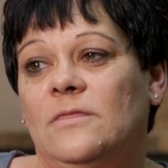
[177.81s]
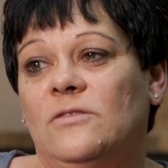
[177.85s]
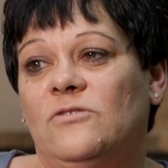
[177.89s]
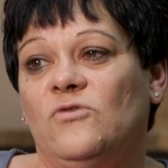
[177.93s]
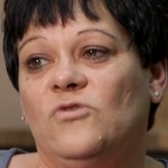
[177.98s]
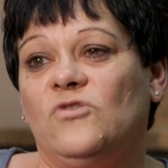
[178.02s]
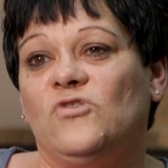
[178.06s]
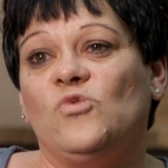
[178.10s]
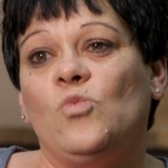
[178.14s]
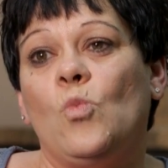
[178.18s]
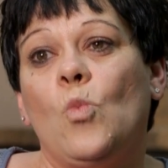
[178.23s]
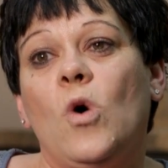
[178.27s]

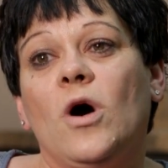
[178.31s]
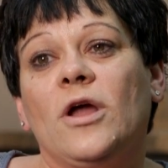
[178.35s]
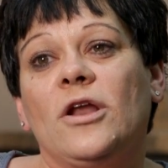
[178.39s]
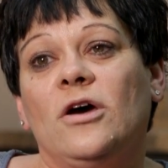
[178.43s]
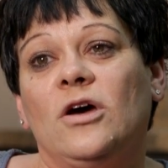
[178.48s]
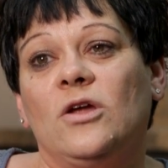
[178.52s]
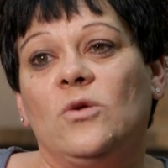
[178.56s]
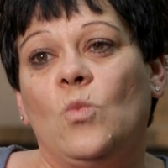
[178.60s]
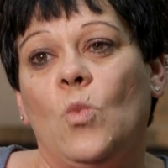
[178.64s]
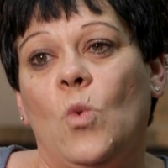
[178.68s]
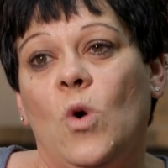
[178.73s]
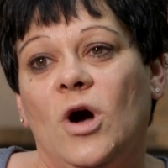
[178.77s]
just
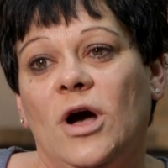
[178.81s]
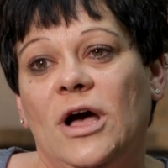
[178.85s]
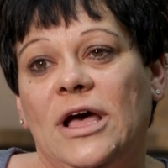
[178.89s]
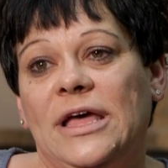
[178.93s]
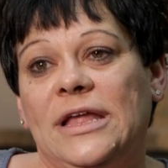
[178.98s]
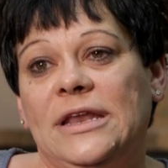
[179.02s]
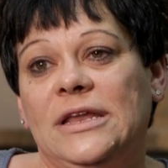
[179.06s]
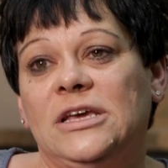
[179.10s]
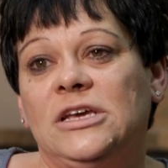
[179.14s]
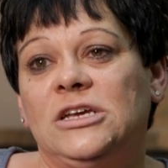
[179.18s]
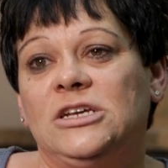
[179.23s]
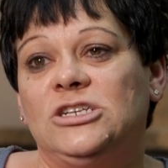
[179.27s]

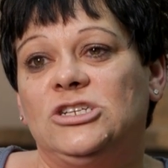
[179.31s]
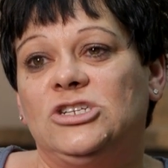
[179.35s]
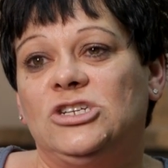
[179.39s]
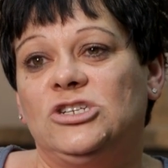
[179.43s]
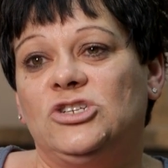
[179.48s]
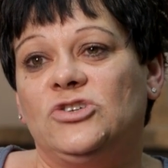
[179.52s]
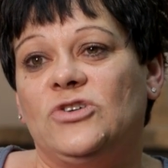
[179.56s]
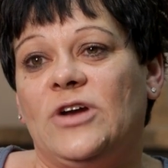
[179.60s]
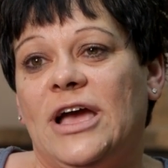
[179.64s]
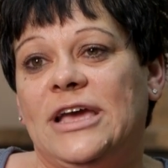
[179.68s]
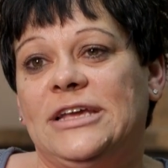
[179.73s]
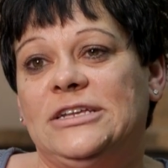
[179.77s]
one-on-one to
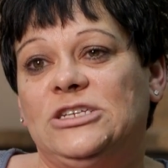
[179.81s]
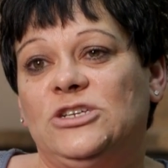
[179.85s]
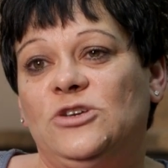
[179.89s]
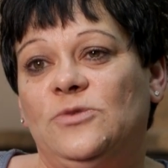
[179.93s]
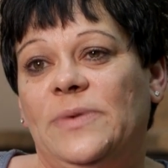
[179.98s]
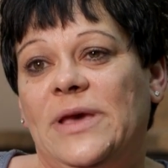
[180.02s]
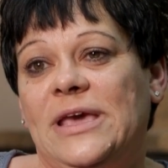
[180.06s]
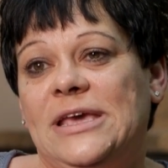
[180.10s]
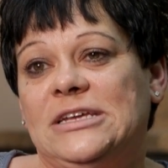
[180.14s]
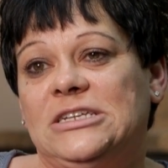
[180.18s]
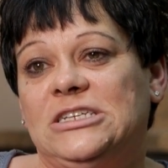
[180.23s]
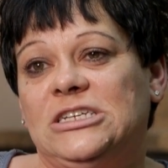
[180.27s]
try to
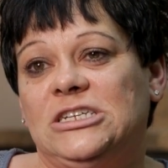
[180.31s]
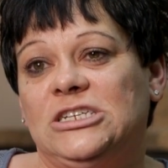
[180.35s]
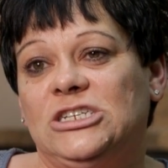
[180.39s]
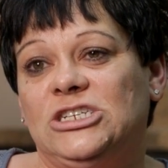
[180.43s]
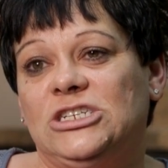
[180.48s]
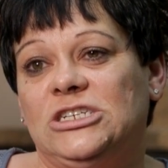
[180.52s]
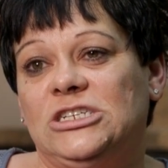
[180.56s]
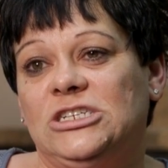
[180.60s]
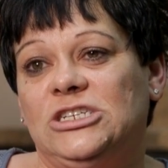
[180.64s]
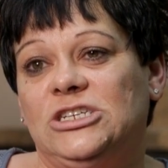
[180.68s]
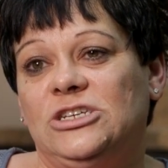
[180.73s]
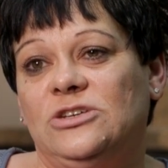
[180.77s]
pay
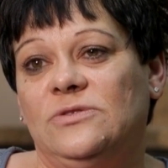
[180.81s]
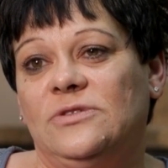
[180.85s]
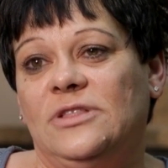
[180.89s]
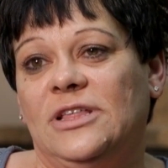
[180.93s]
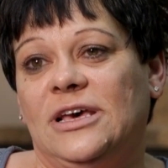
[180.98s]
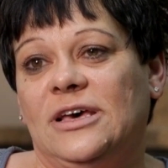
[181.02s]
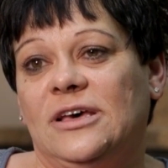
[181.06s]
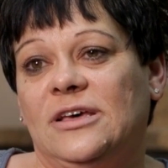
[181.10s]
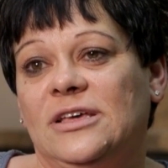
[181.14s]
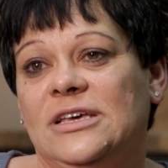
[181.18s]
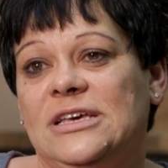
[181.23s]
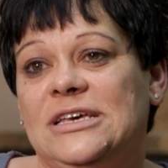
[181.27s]
attention to
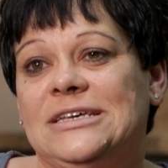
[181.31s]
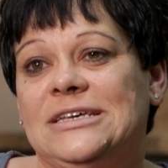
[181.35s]
the